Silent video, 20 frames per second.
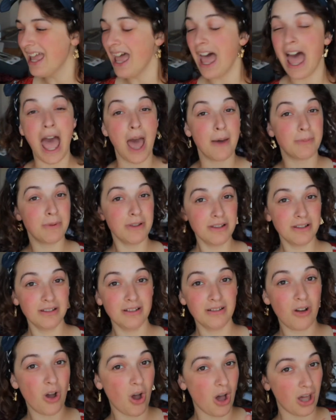happy
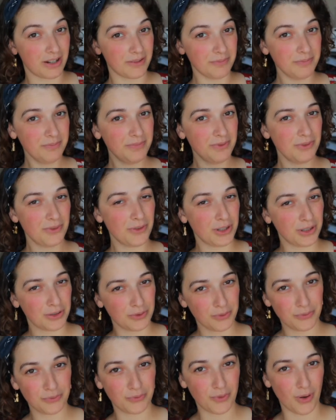autumn,
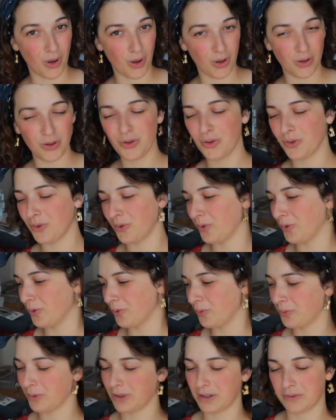fall, or
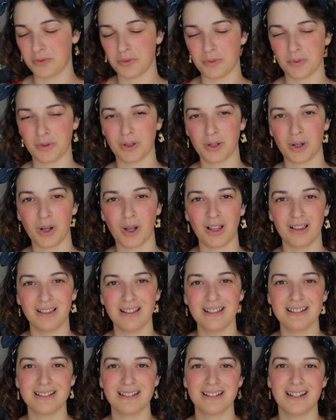whatever you want to call
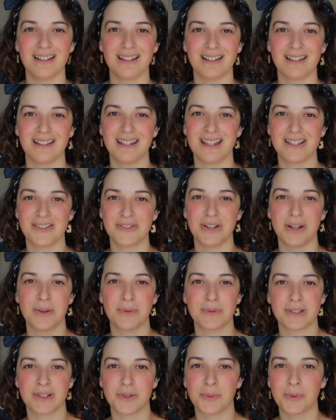it. Yesterday
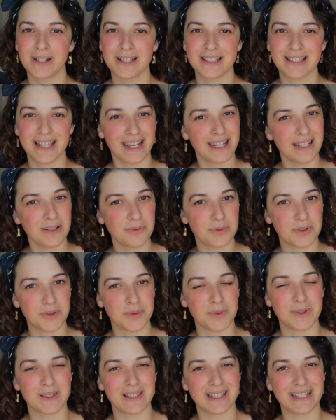was the 22nd, which
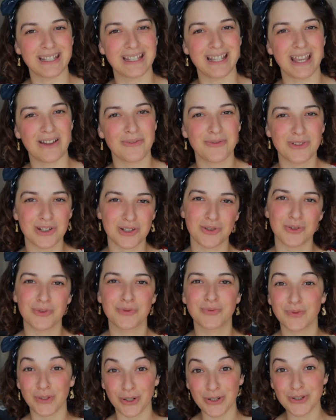was the official
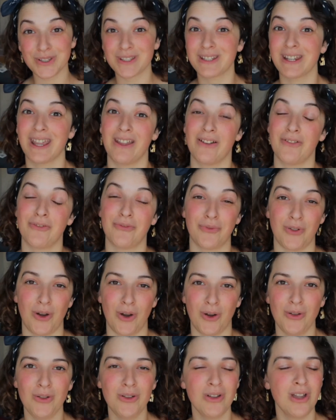first day of
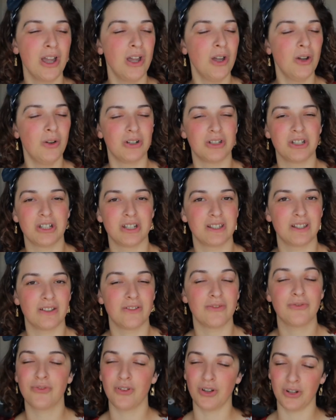fall, which is
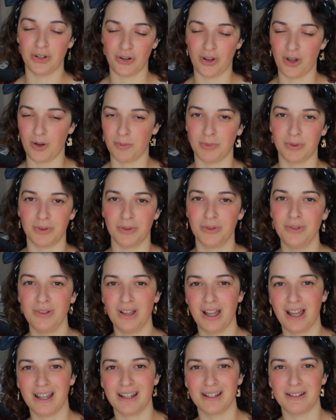phenomenal.
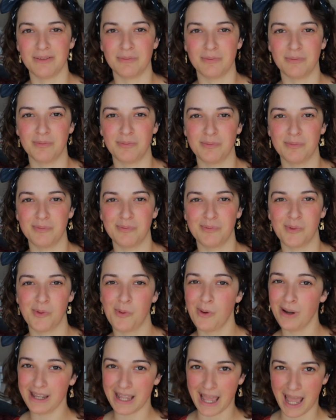I am
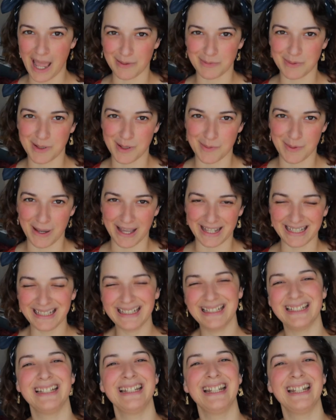quite happy about it.